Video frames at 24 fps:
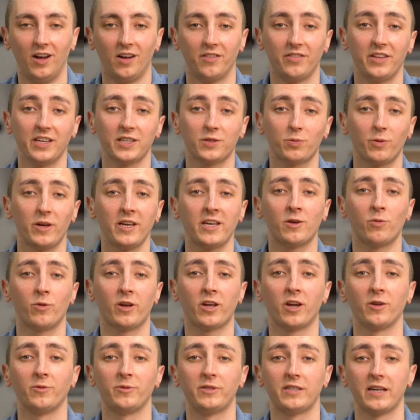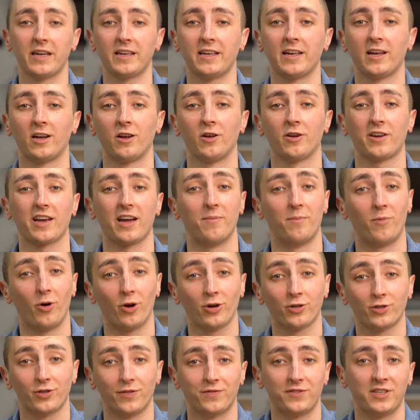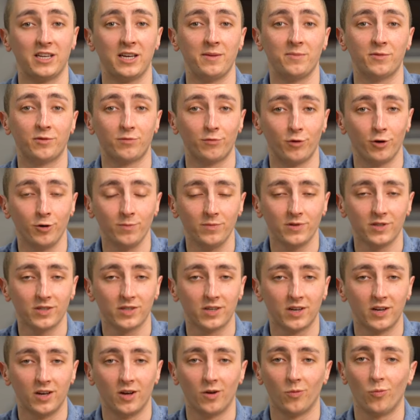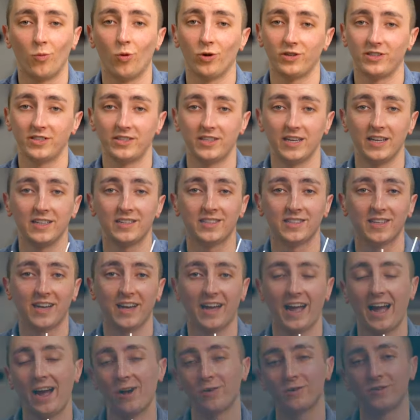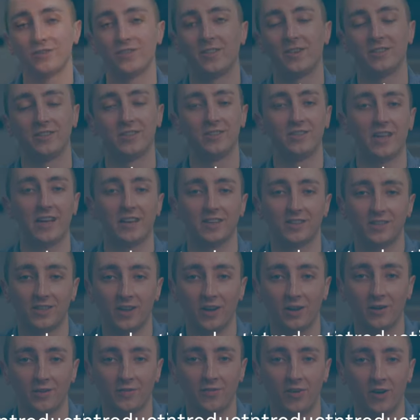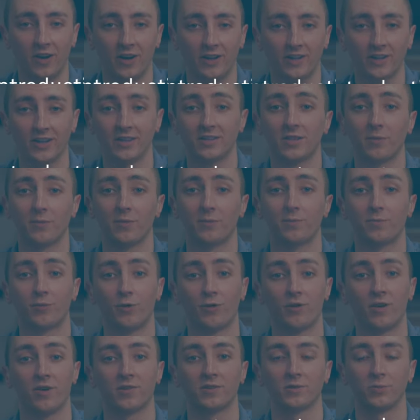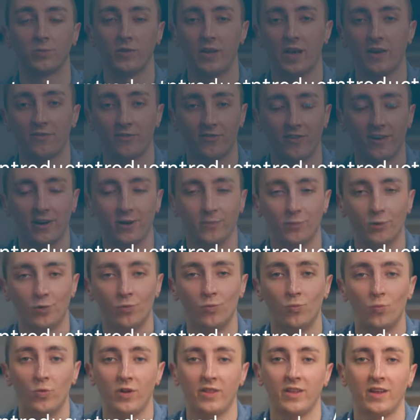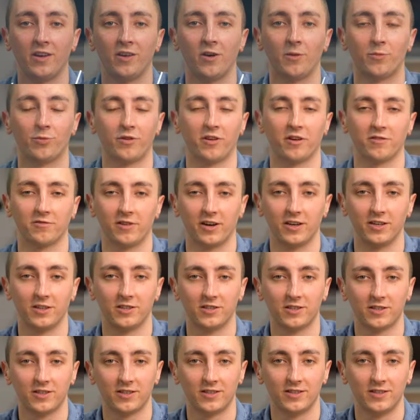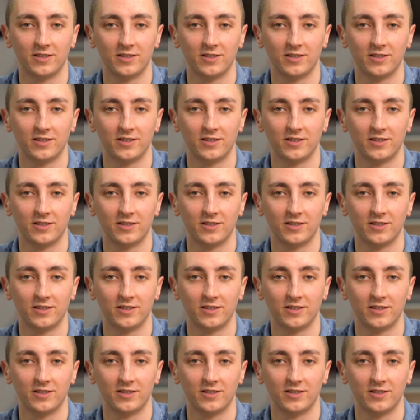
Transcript: This week we're going to be taking a look at Microsoft Teams Rooms, what it is, how devices get certified and some of the products we have available within our product range.